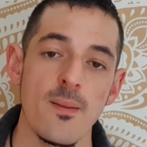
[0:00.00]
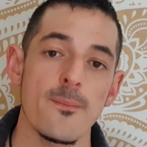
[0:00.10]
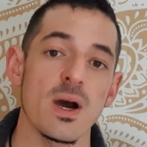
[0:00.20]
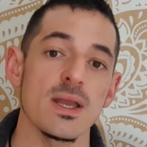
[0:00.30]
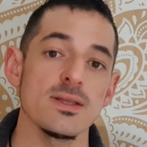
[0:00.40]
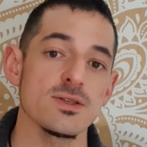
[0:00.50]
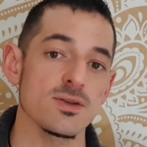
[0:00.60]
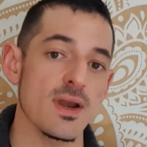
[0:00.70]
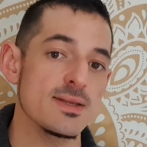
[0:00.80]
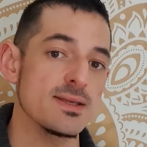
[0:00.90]
By
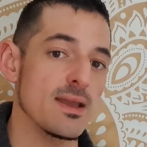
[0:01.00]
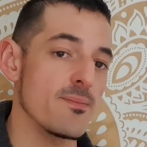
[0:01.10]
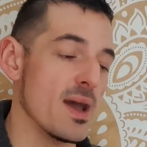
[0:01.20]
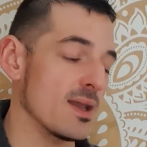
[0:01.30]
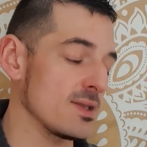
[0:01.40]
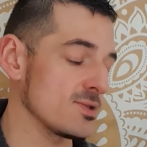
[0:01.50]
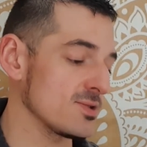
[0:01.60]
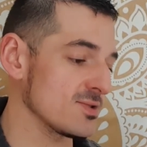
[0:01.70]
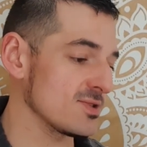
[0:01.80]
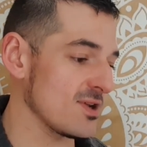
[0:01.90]
integrating it back into
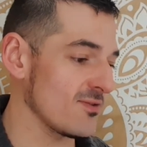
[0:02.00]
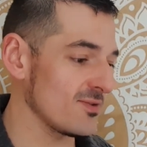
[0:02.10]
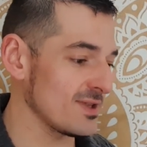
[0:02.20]
yourself with